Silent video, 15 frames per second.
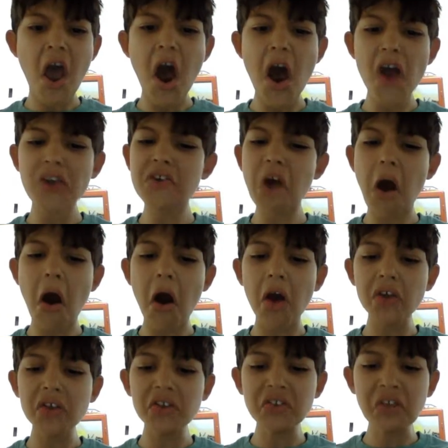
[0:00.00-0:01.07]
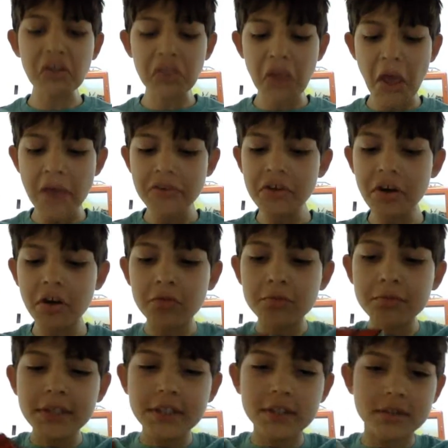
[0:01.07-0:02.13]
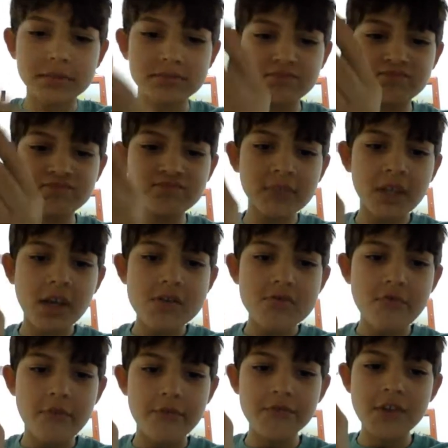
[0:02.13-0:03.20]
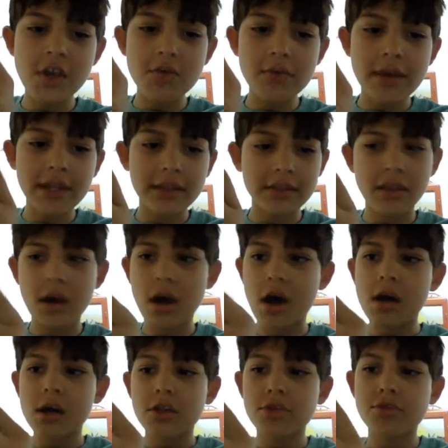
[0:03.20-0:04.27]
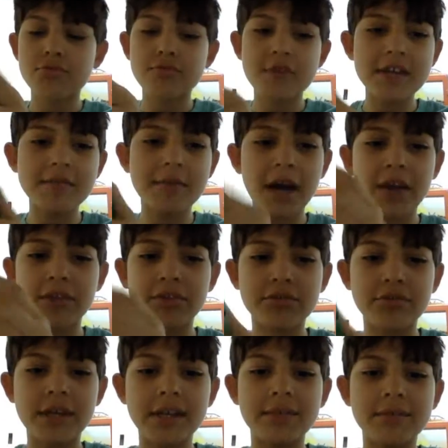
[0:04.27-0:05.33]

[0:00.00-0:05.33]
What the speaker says: Hi guys, today I'll be reviewing the 3x3